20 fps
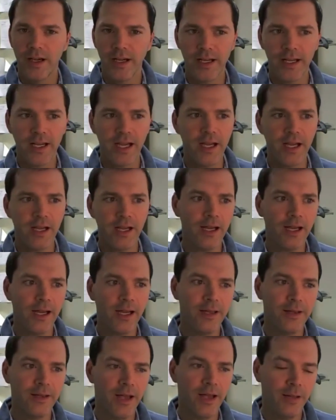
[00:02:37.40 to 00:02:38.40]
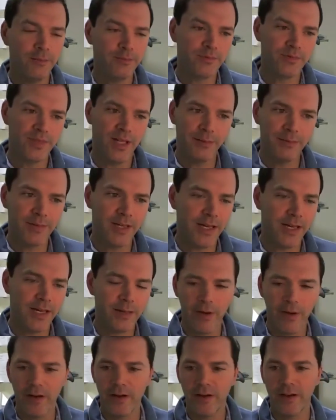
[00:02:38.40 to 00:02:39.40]
Uh, I, I, I'm I'm
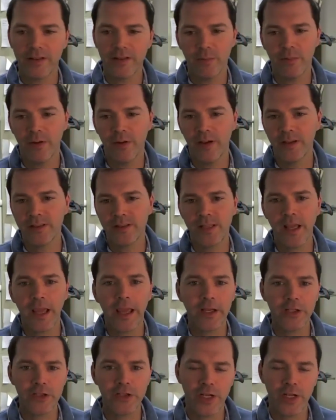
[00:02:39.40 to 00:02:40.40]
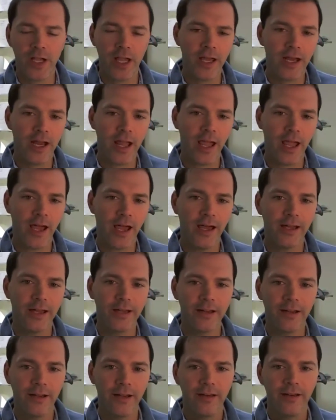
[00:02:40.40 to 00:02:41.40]
getting better at the presentation,
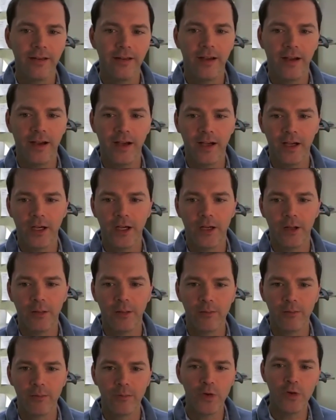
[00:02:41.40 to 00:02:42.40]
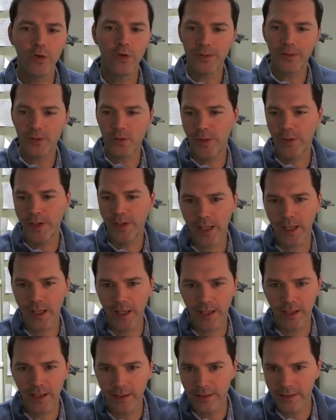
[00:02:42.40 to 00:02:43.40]
and um, you've been
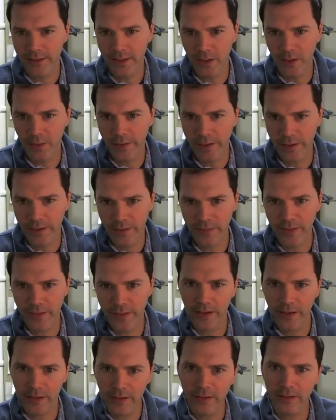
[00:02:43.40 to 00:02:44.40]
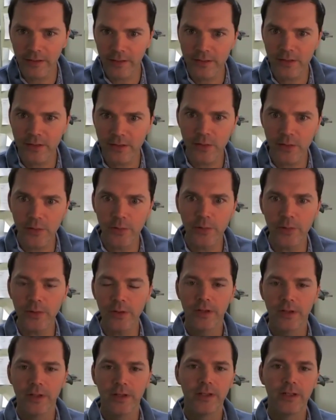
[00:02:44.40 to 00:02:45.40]
tweaking it, you know, here and there
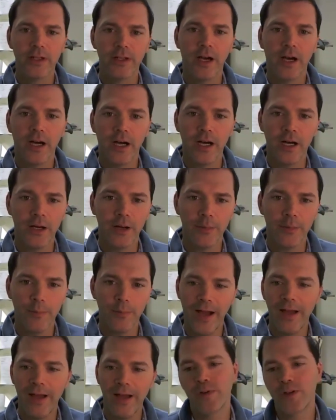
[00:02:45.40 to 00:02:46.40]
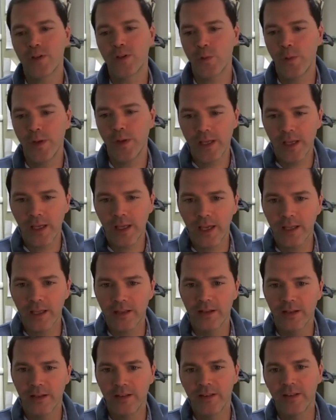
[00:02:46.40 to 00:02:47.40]
too. Um, I've been tweaking
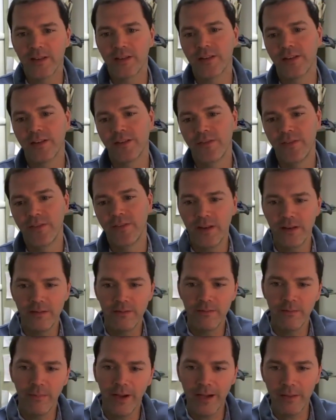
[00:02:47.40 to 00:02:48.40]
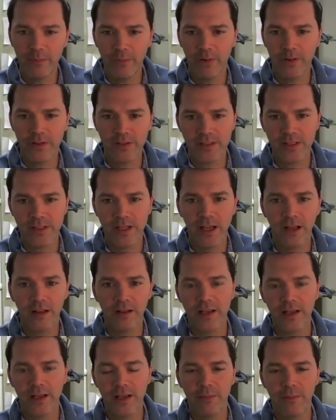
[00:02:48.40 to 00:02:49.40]
it to, to, to fit my
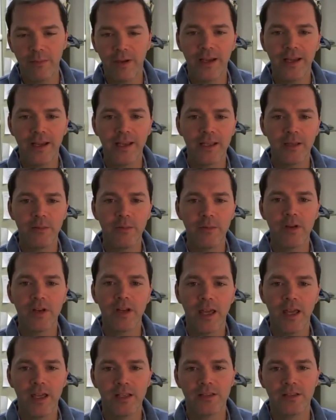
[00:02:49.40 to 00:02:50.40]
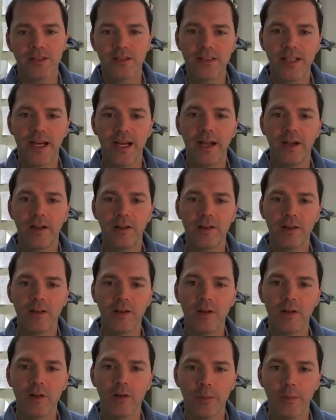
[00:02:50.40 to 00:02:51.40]
personality and my communication
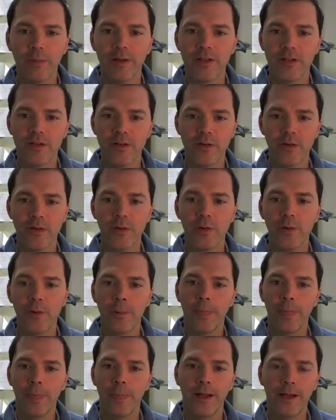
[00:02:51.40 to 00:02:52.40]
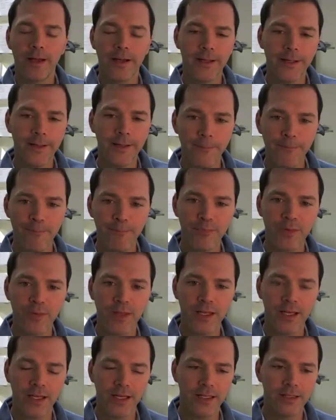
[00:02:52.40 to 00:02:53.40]
style a little bit too. Um,
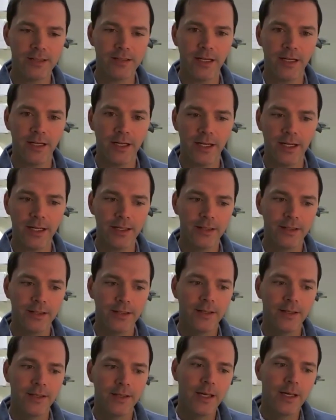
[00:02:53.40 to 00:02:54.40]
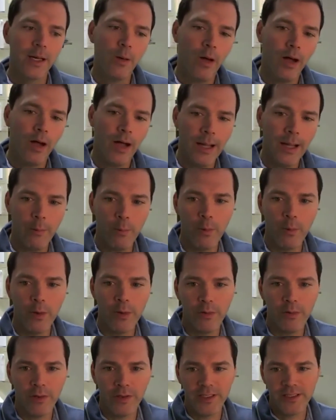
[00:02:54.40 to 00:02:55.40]
and uh,
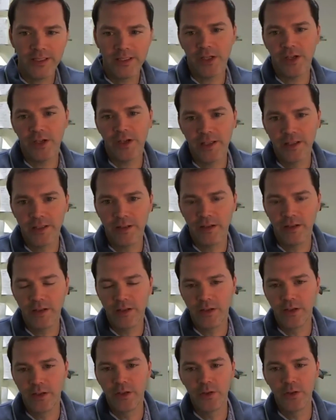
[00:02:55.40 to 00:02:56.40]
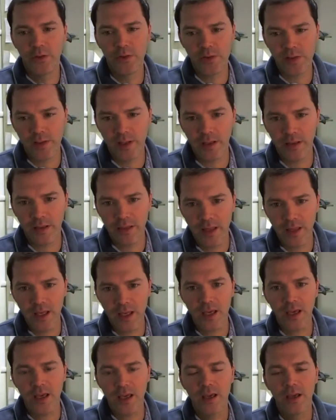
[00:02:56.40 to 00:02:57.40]
we really started using
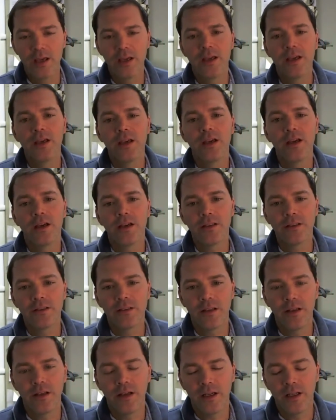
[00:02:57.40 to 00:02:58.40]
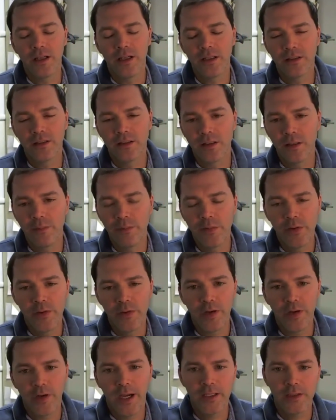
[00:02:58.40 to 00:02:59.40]
the uh,
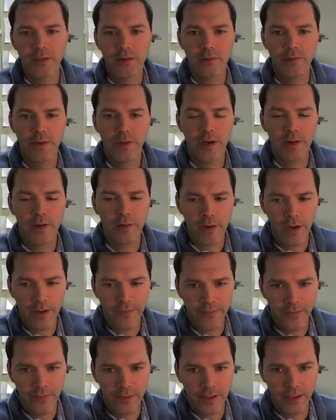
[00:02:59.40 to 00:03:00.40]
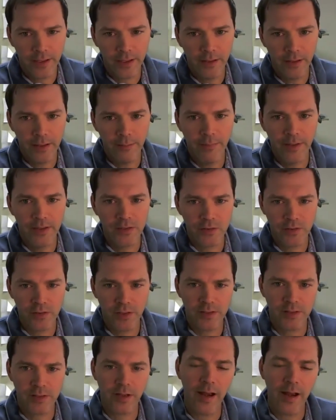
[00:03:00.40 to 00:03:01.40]
computerized radiographic
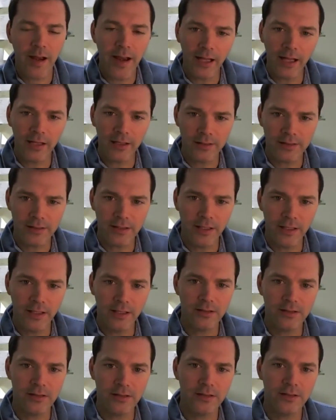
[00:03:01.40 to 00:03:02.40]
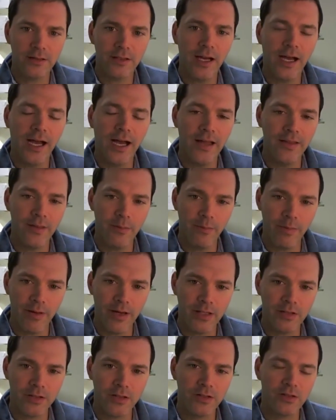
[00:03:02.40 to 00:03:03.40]
mensuration analysis on the
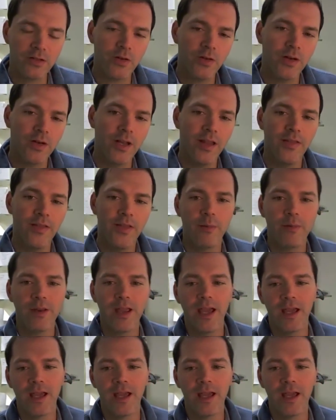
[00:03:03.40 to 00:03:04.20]
patients, and then